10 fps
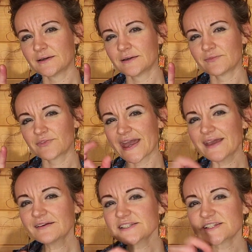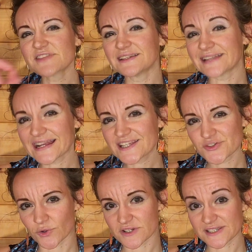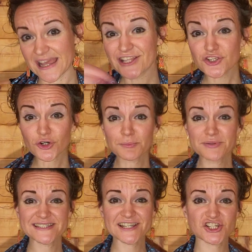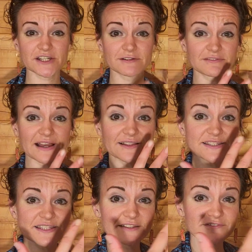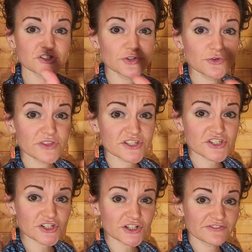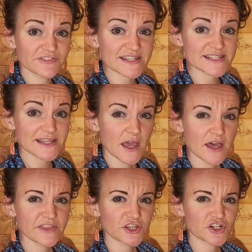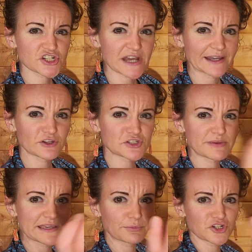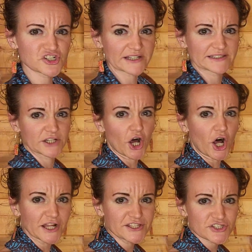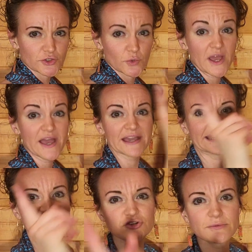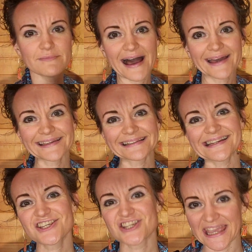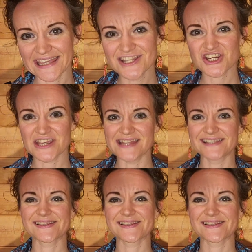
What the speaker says: the angles of the light source and your position relative to the surface that your shadow is being projected onto can dramatically change its